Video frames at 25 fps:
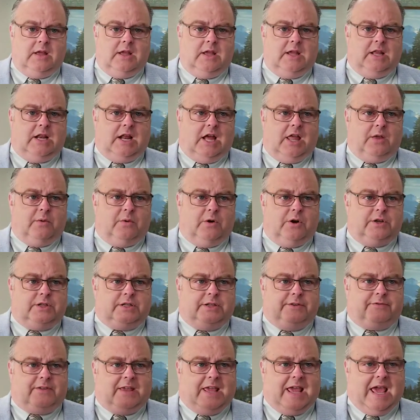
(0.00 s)
In other words,
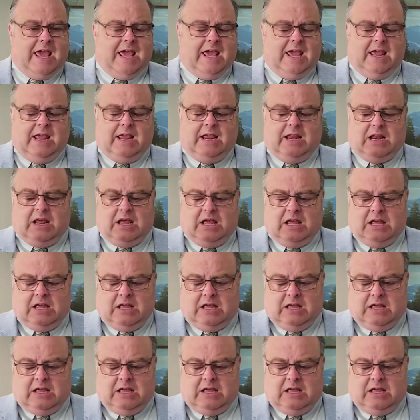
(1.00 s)
if Cain